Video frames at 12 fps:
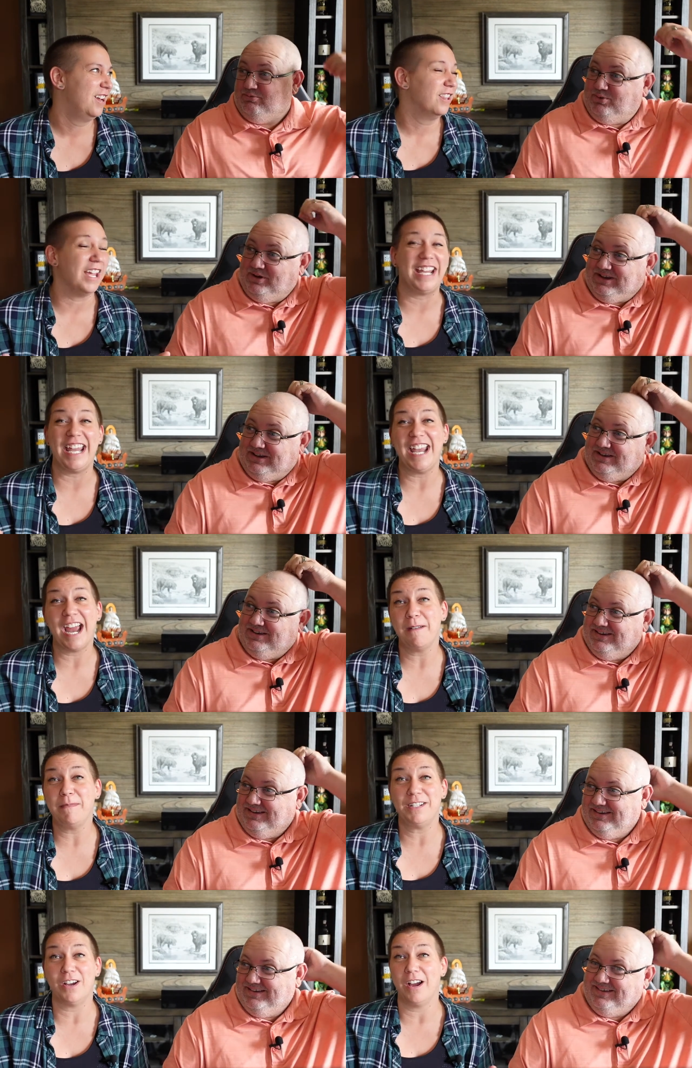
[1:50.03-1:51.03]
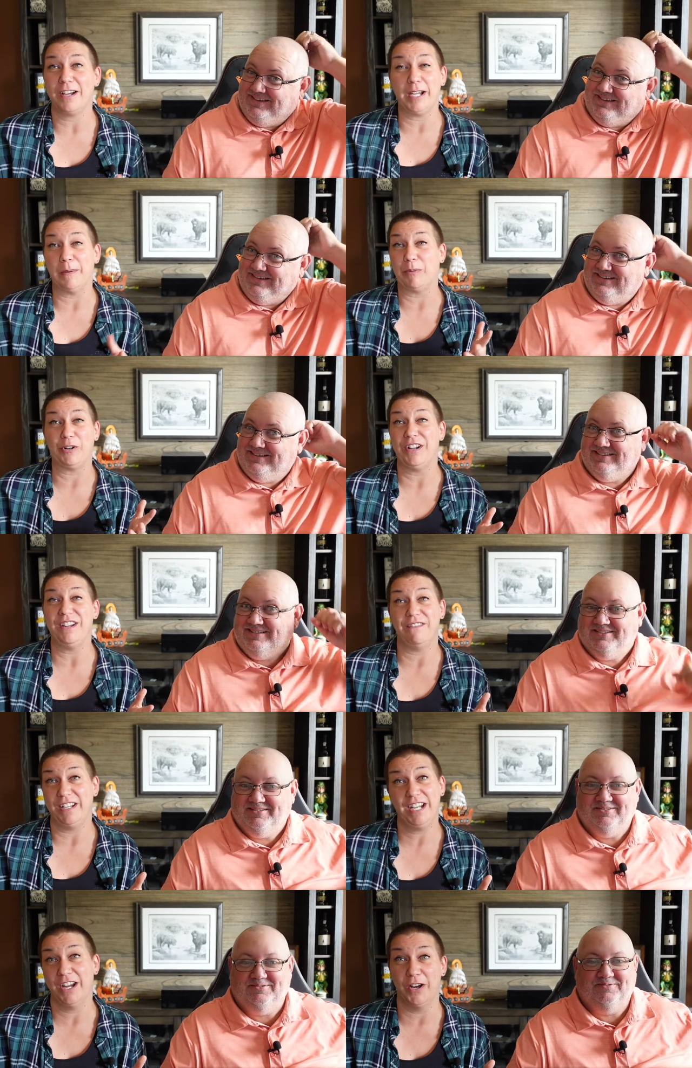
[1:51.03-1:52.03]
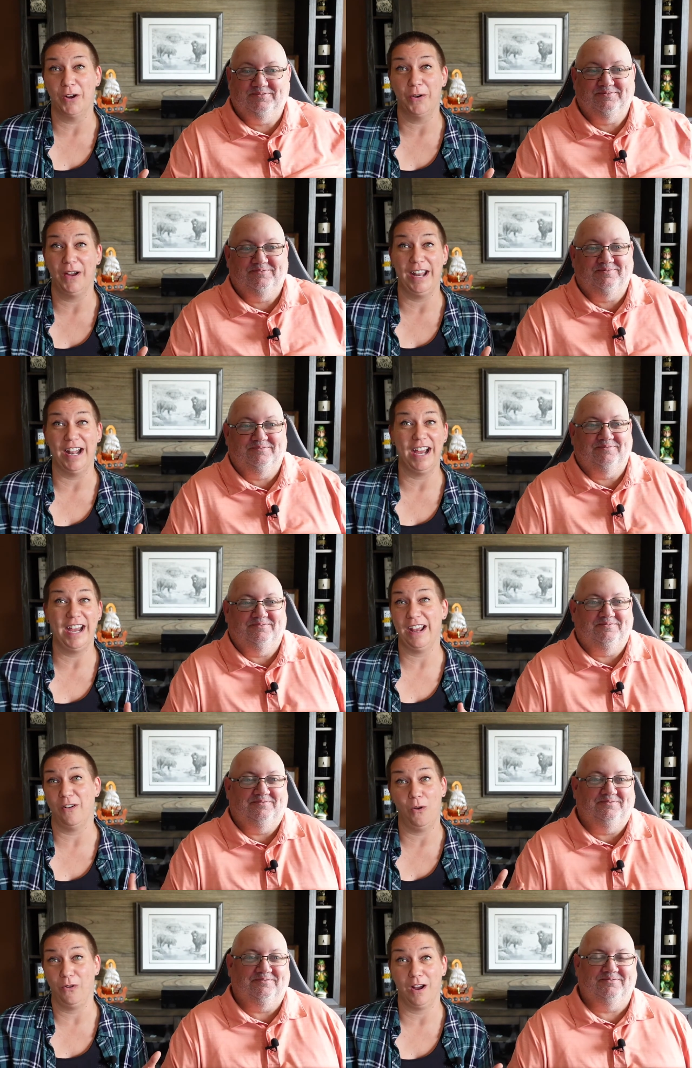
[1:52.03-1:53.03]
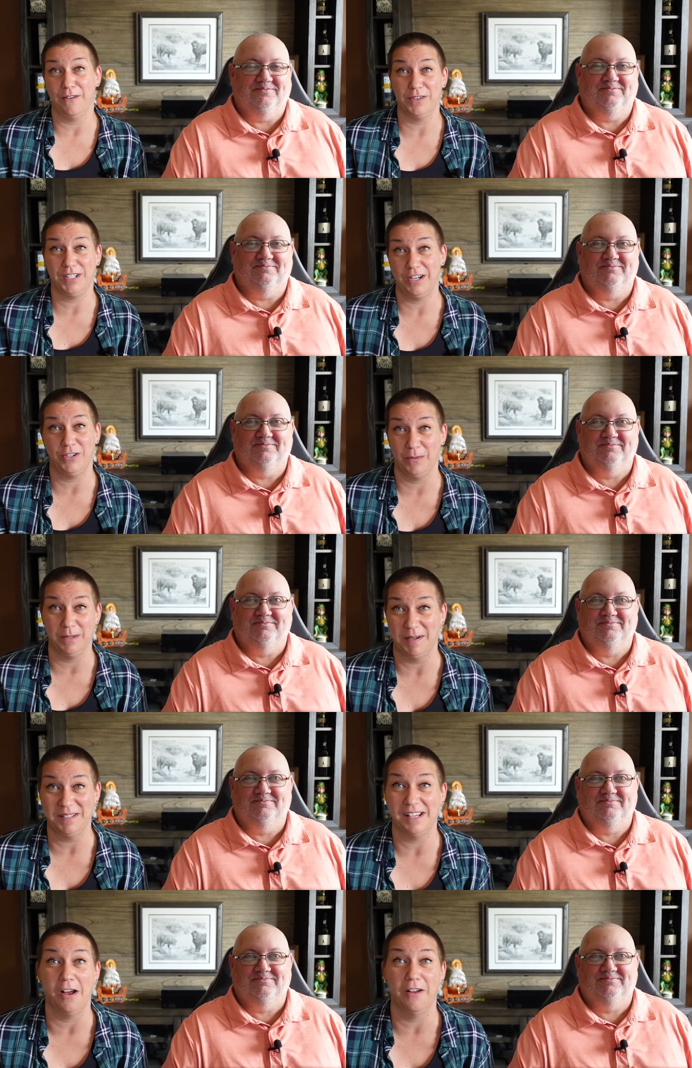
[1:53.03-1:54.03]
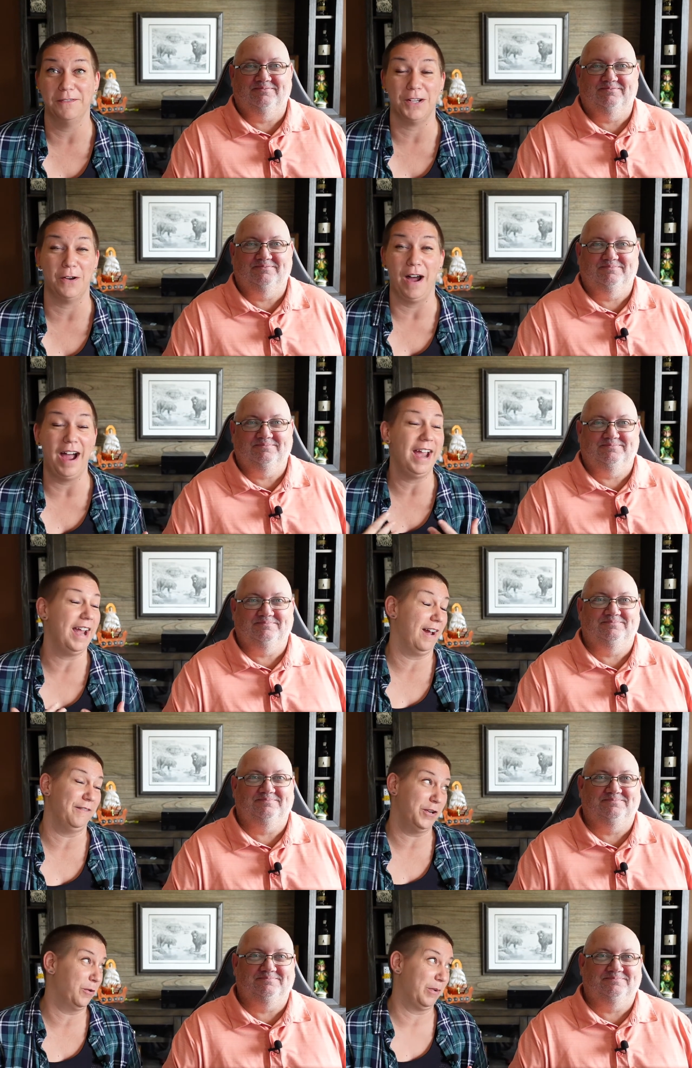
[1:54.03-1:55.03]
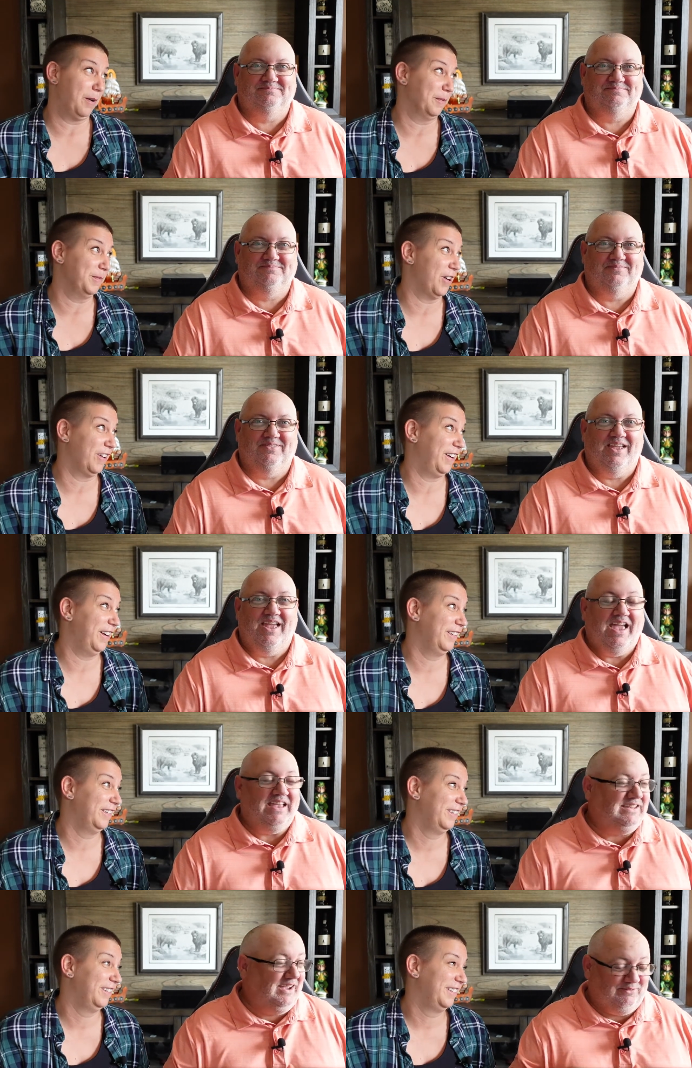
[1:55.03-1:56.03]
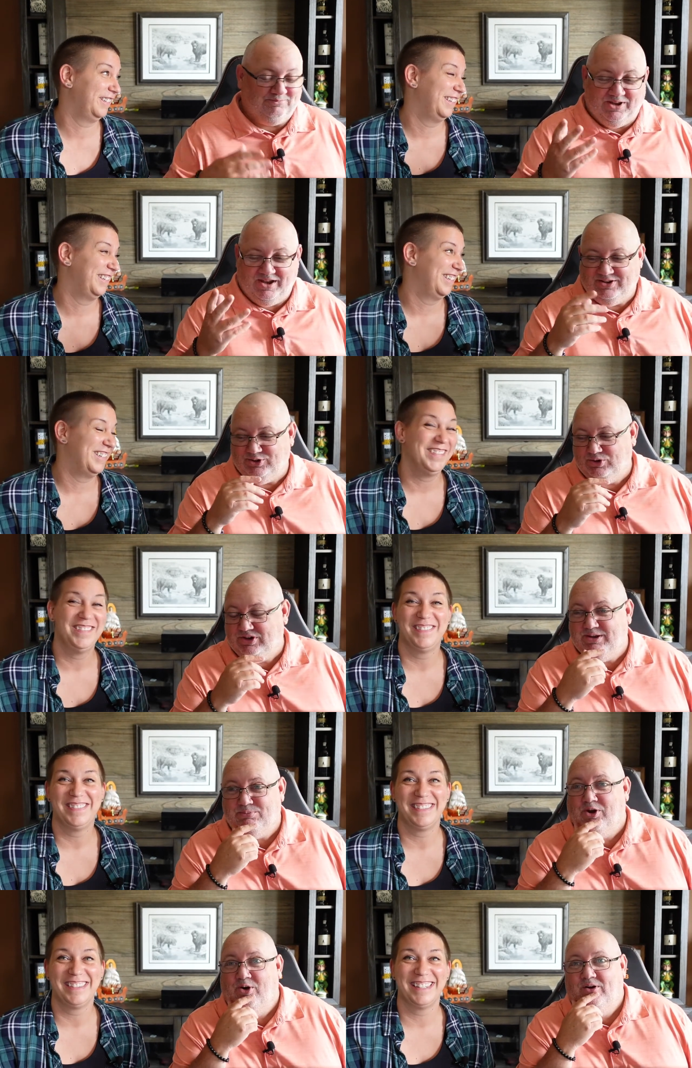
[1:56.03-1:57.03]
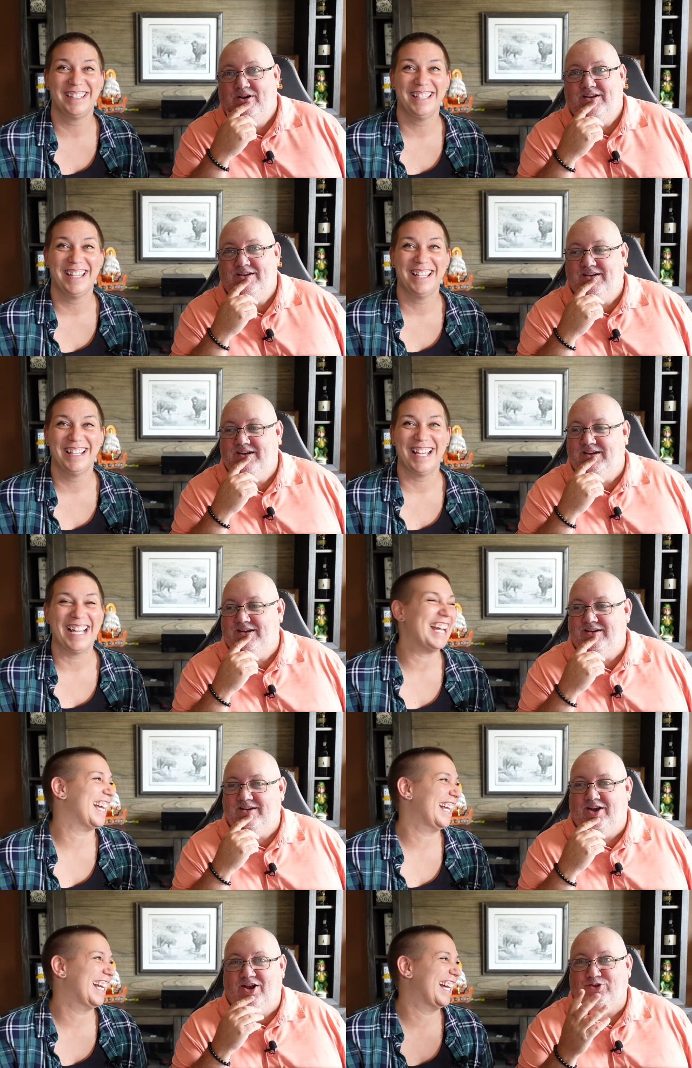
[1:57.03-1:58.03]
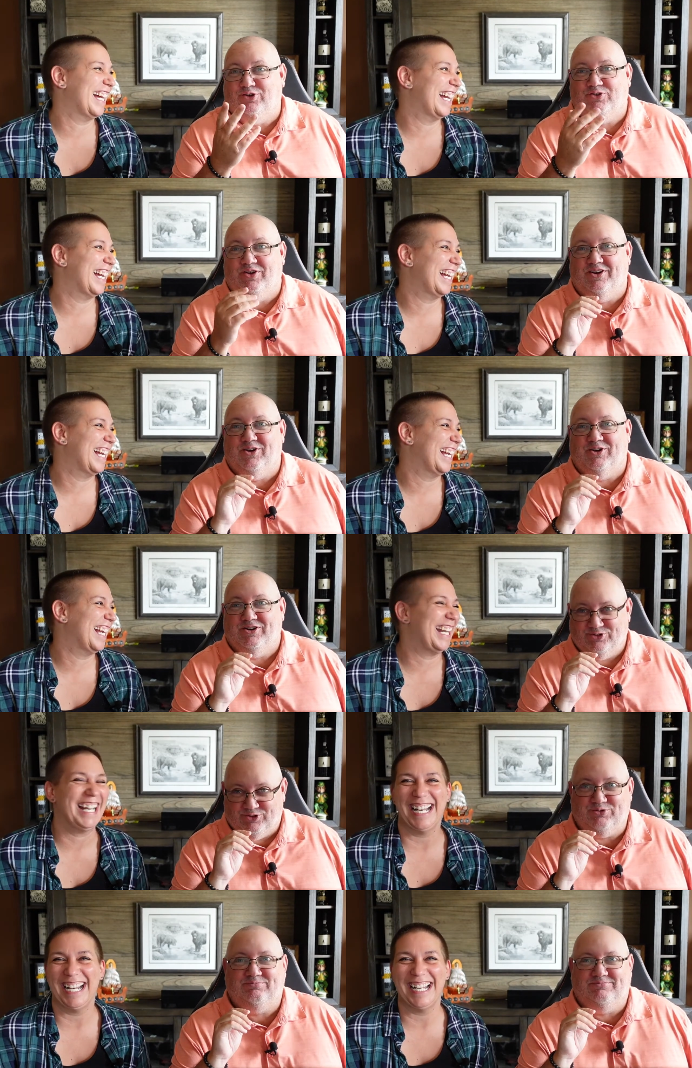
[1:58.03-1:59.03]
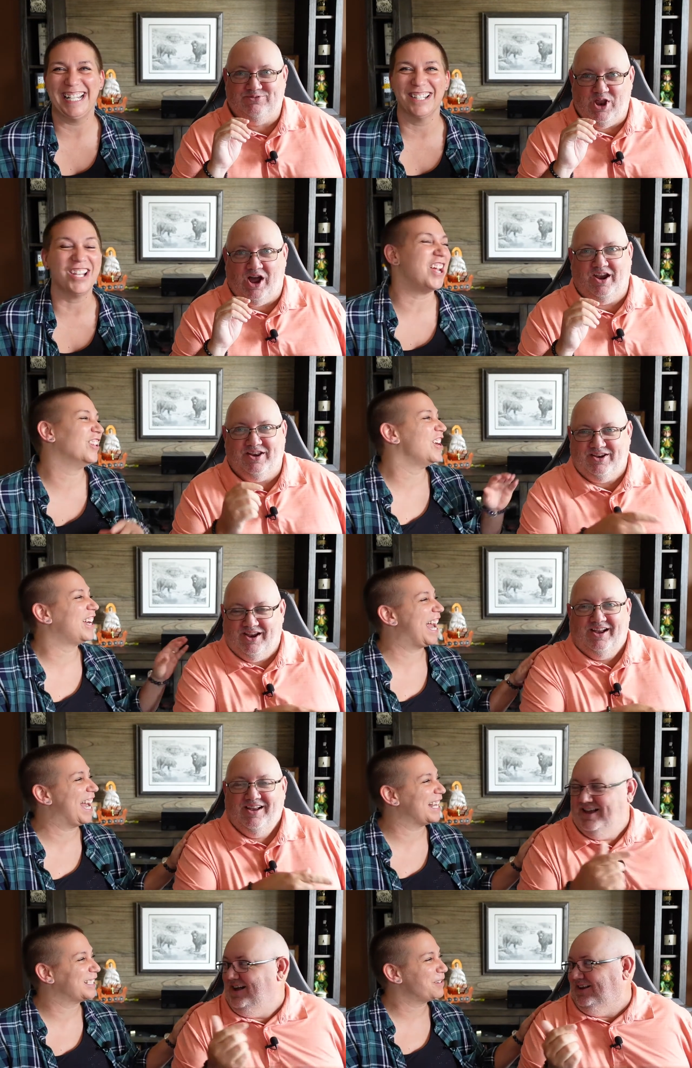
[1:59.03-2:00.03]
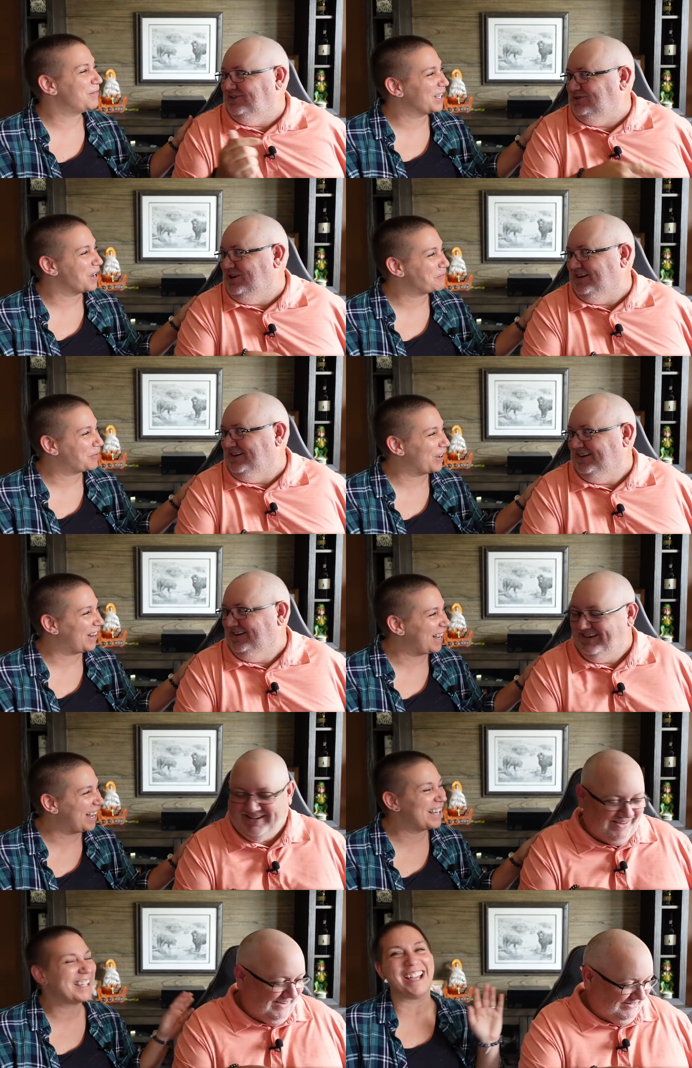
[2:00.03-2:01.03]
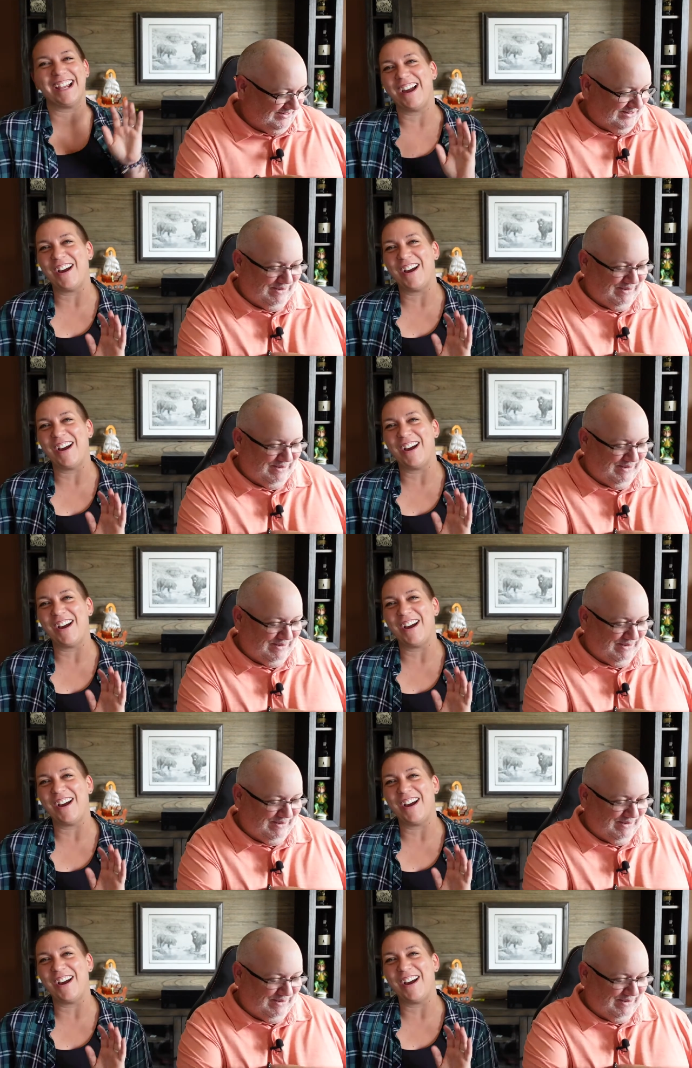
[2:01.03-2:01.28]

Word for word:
Speaker 1: Well, like he had me talking pre-video, and I had a whole conversation with myself, so I have no problem talking.
Speaker 2: Yeah, uh, you can keep going, and and I'll just sit here and just nod. Look handsome and look
Speaker 1: pretty. I'll like